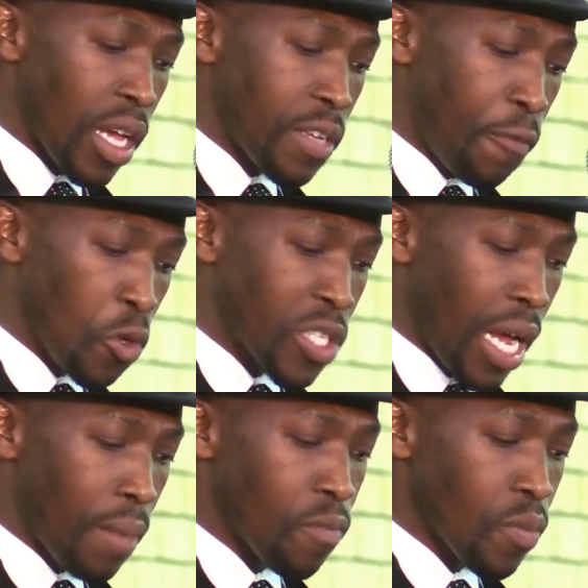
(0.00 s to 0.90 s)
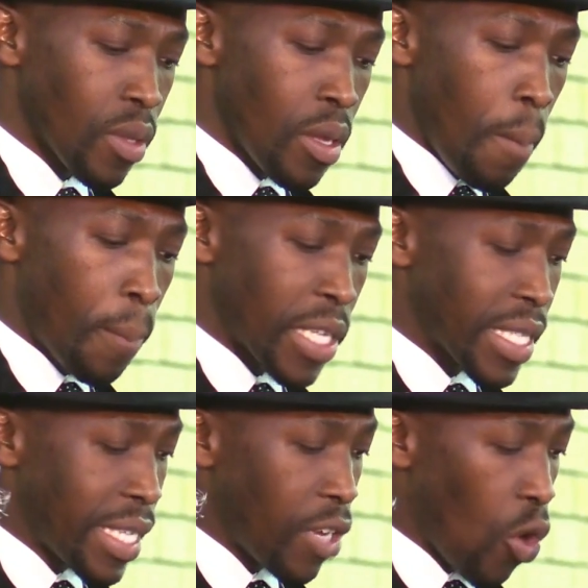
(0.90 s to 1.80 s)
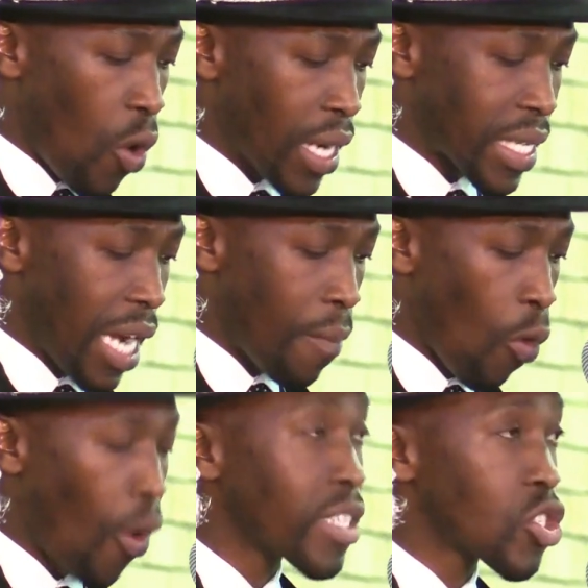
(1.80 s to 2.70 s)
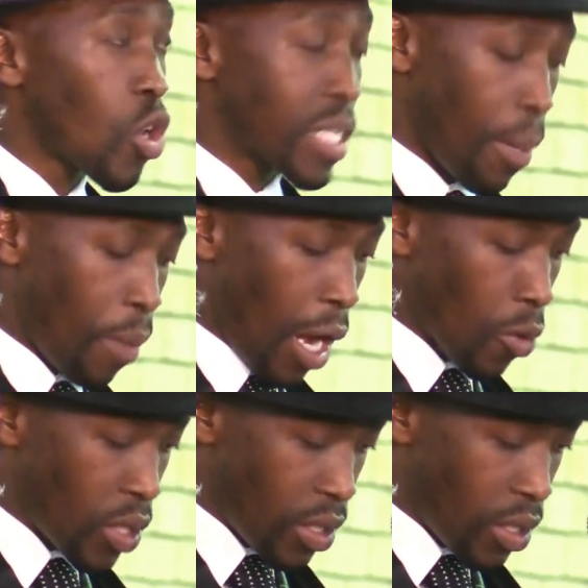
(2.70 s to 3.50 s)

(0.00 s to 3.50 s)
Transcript: future President O.R. Tambo once talked about.